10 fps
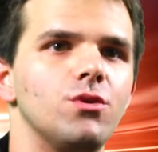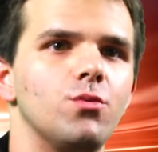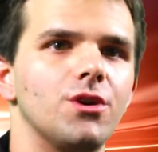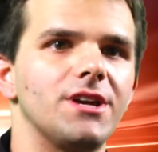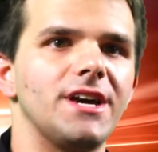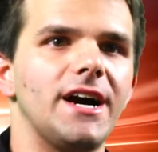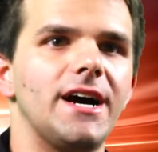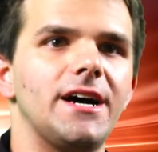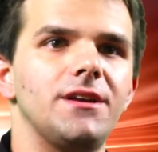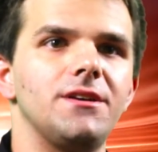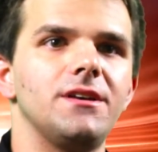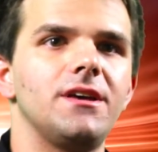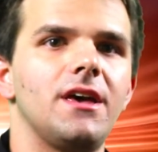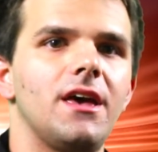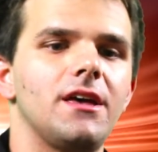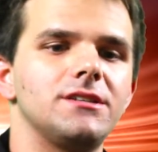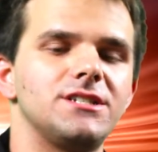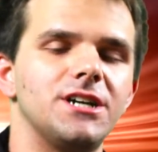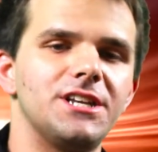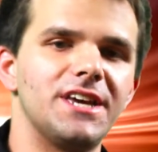we're working on
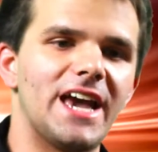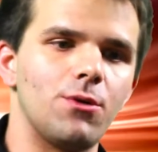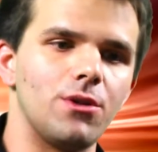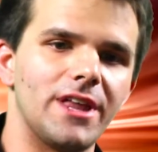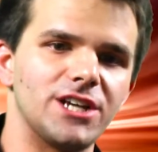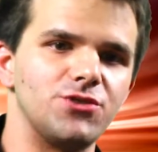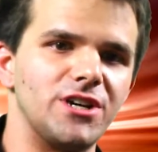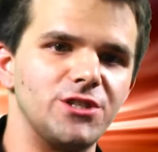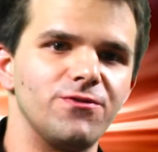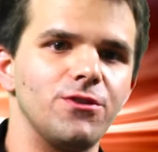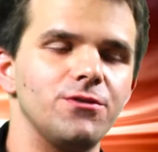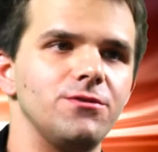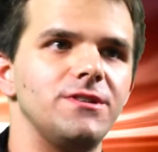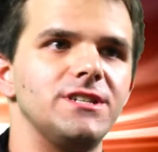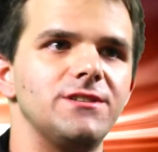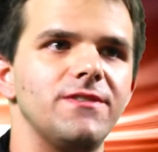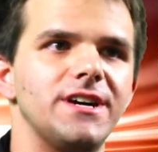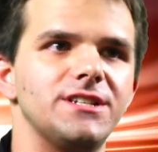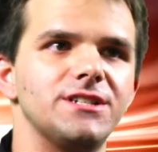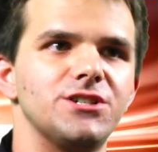studying how electrons flow through these
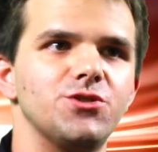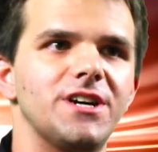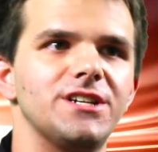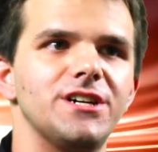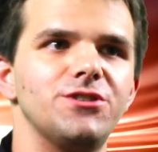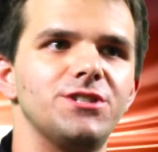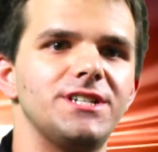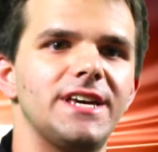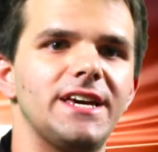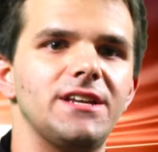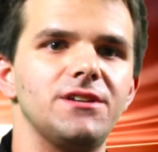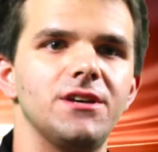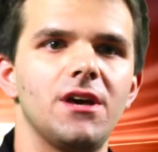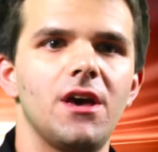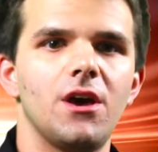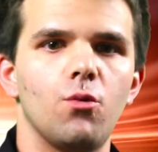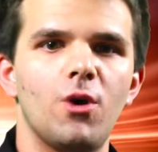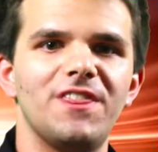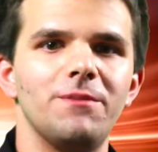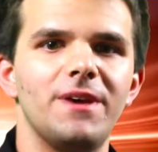devices and trying to understand
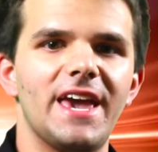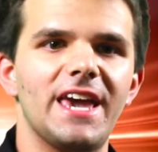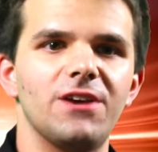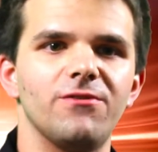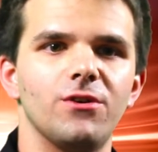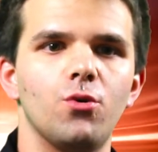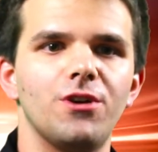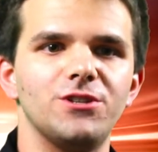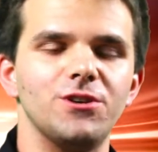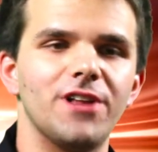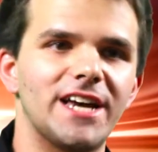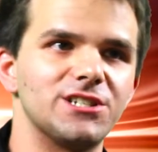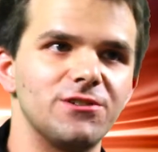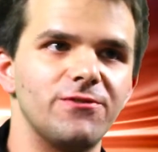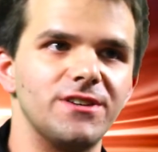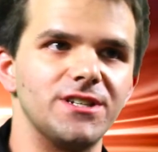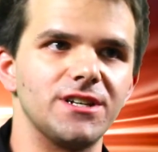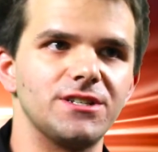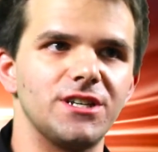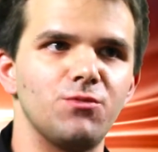when they behave according to classical
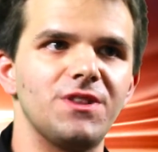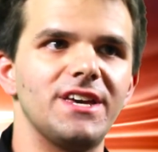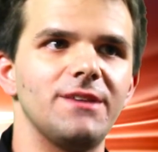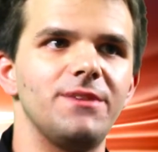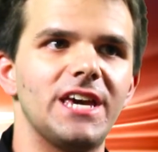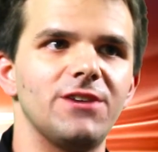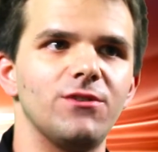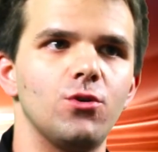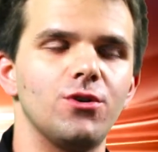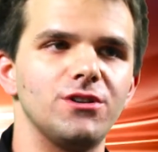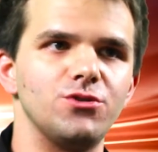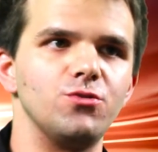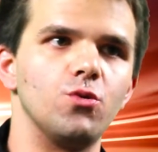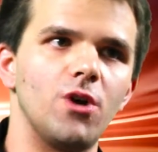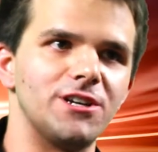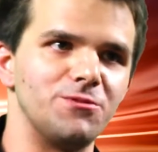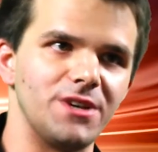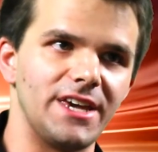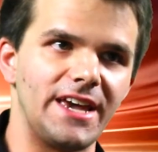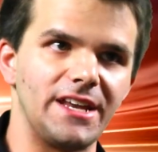physics and when they behave according to quantum
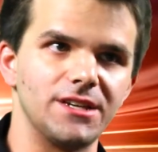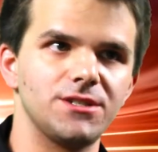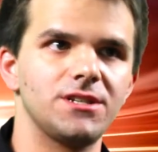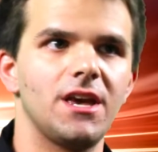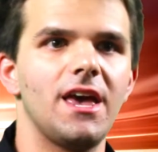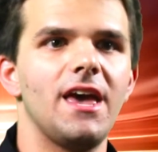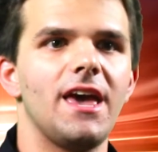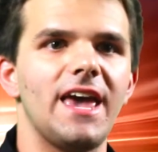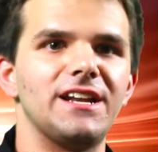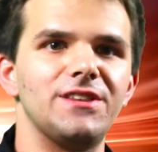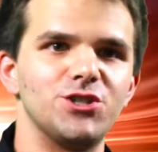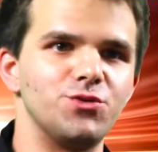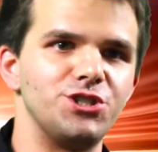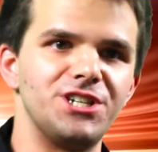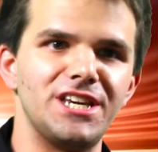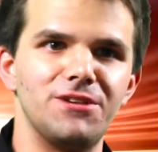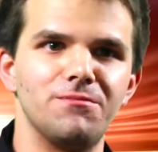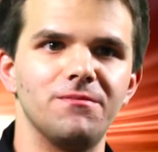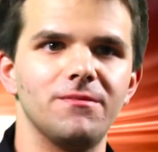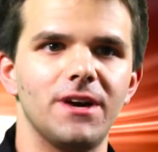mechanics. And in this
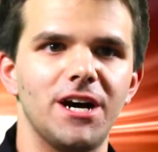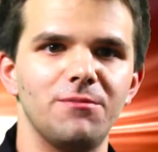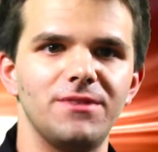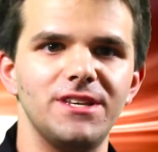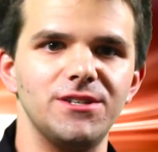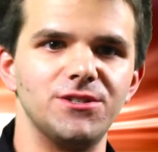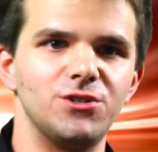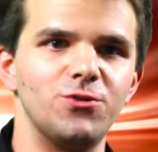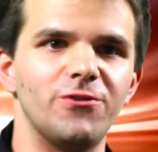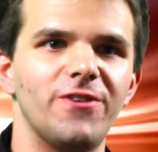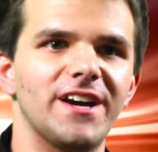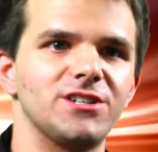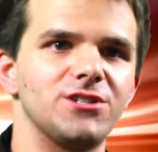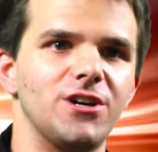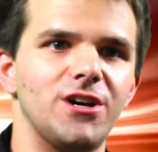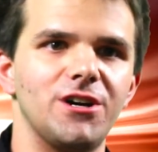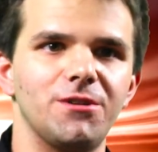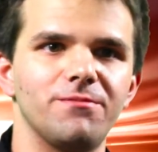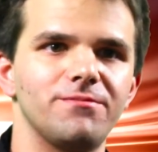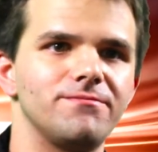regime, um, these two effects are